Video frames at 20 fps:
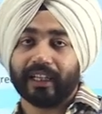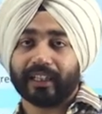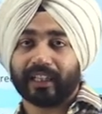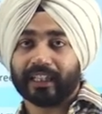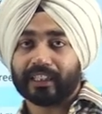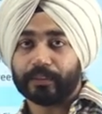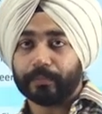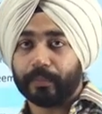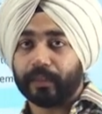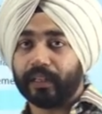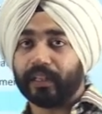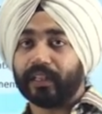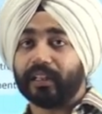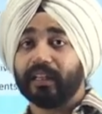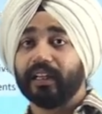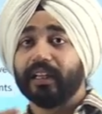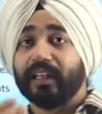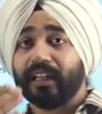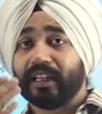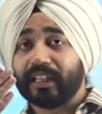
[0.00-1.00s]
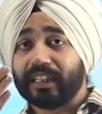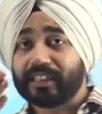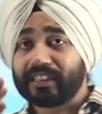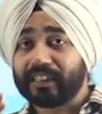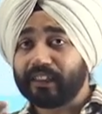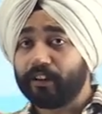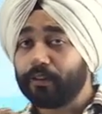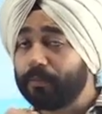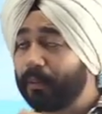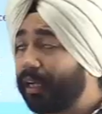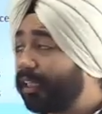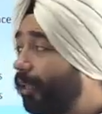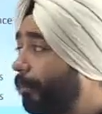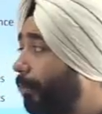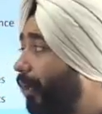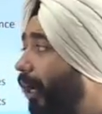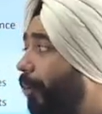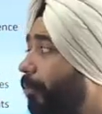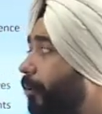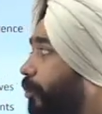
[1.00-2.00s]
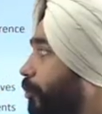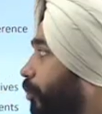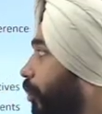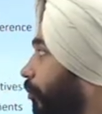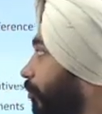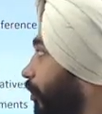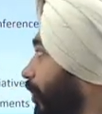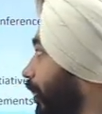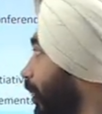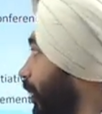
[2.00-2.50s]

that has been received by the Prime Minister of